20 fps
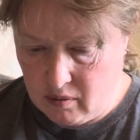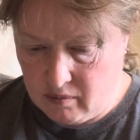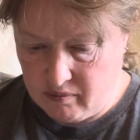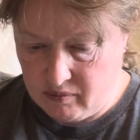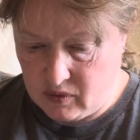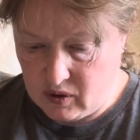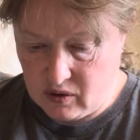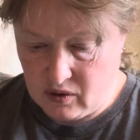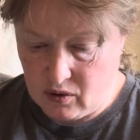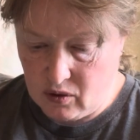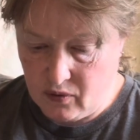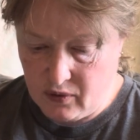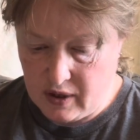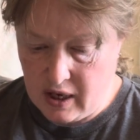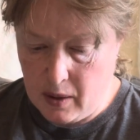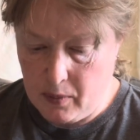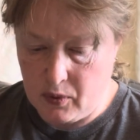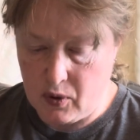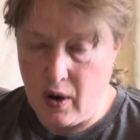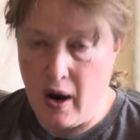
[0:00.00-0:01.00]
just sort of
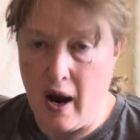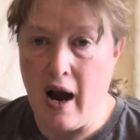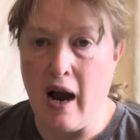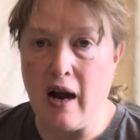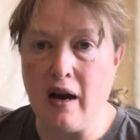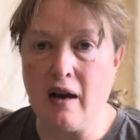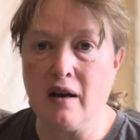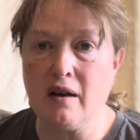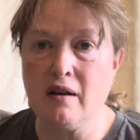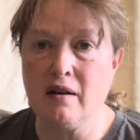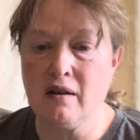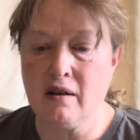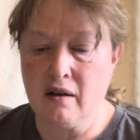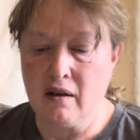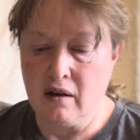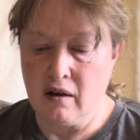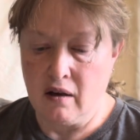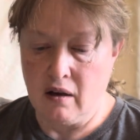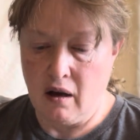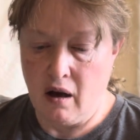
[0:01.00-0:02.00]
keep track
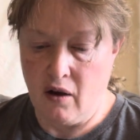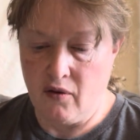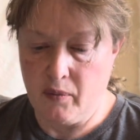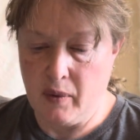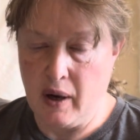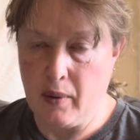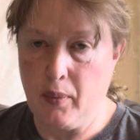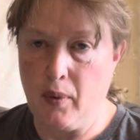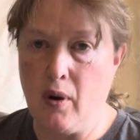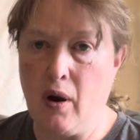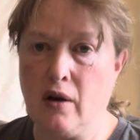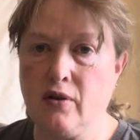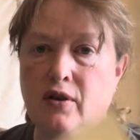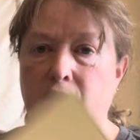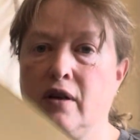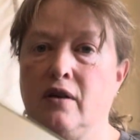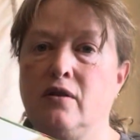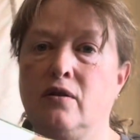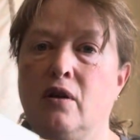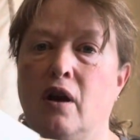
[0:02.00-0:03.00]
of my
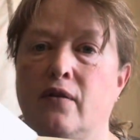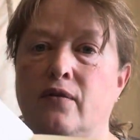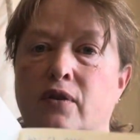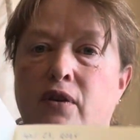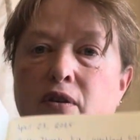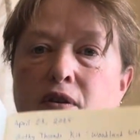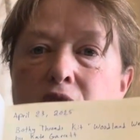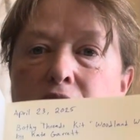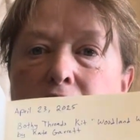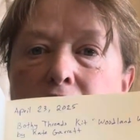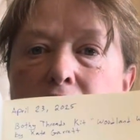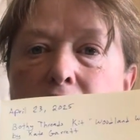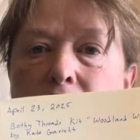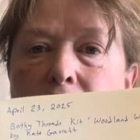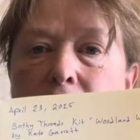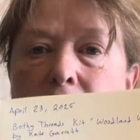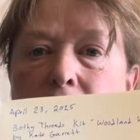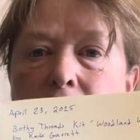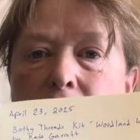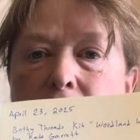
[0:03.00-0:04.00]
projects. So I've just
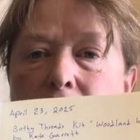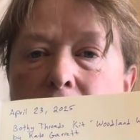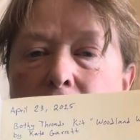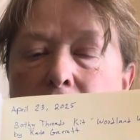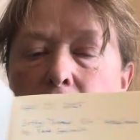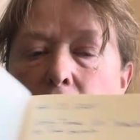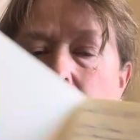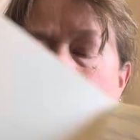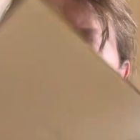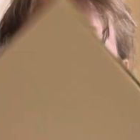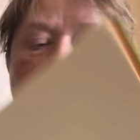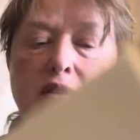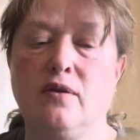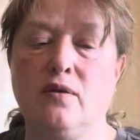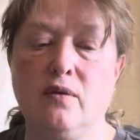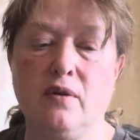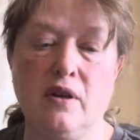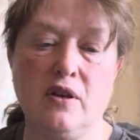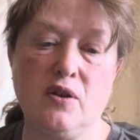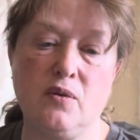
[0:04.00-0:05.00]
started. So this